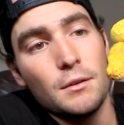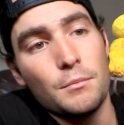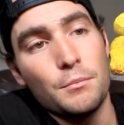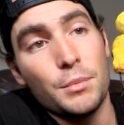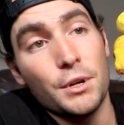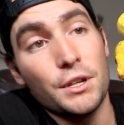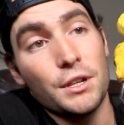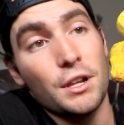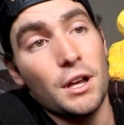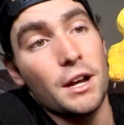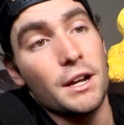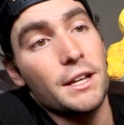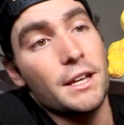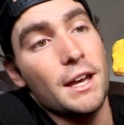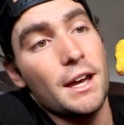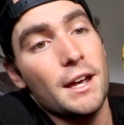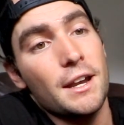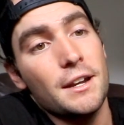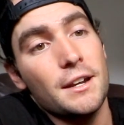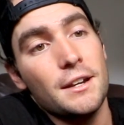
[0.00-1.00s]
But
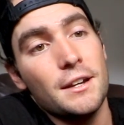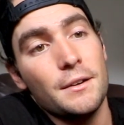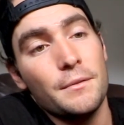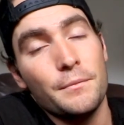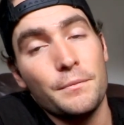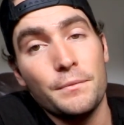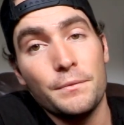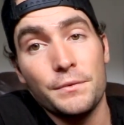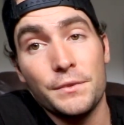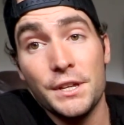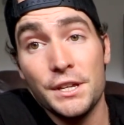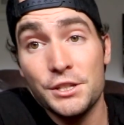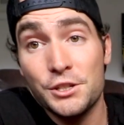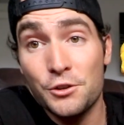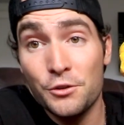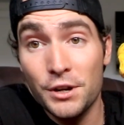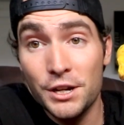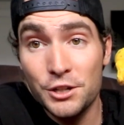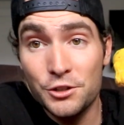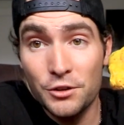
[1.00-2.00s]
again, these
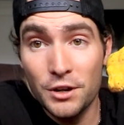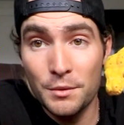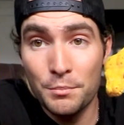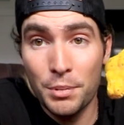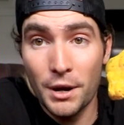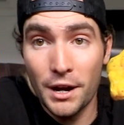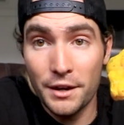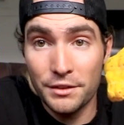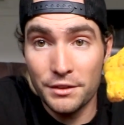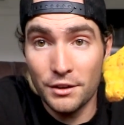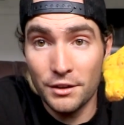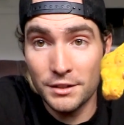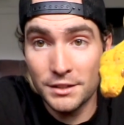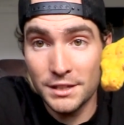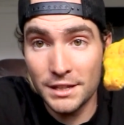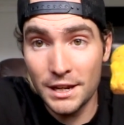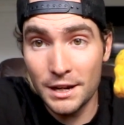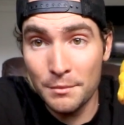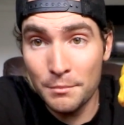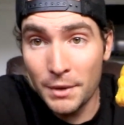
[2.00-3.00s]
green tree
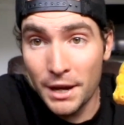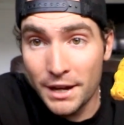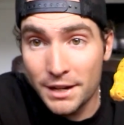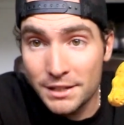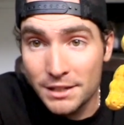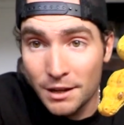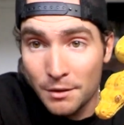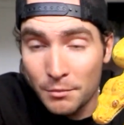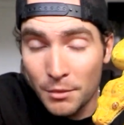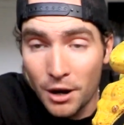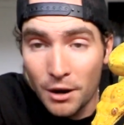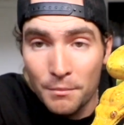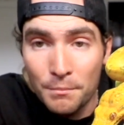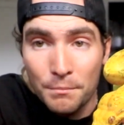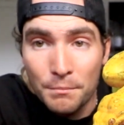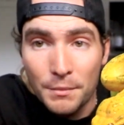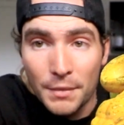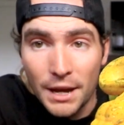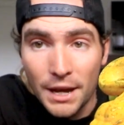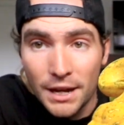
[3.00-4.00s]
pythons can make some
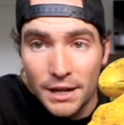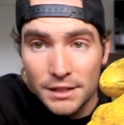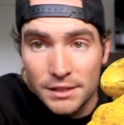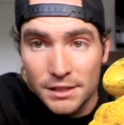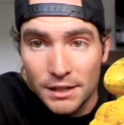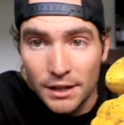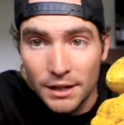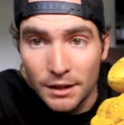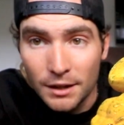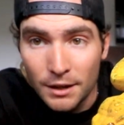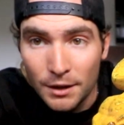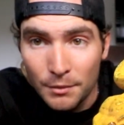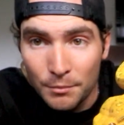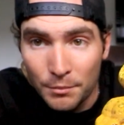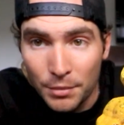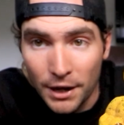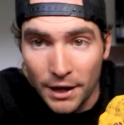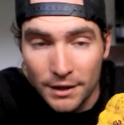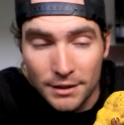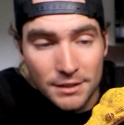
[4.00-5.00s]
amazing
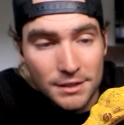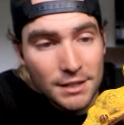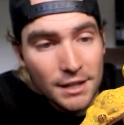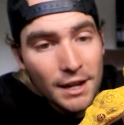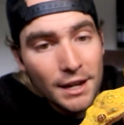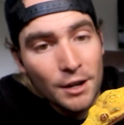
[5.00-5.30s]
pets,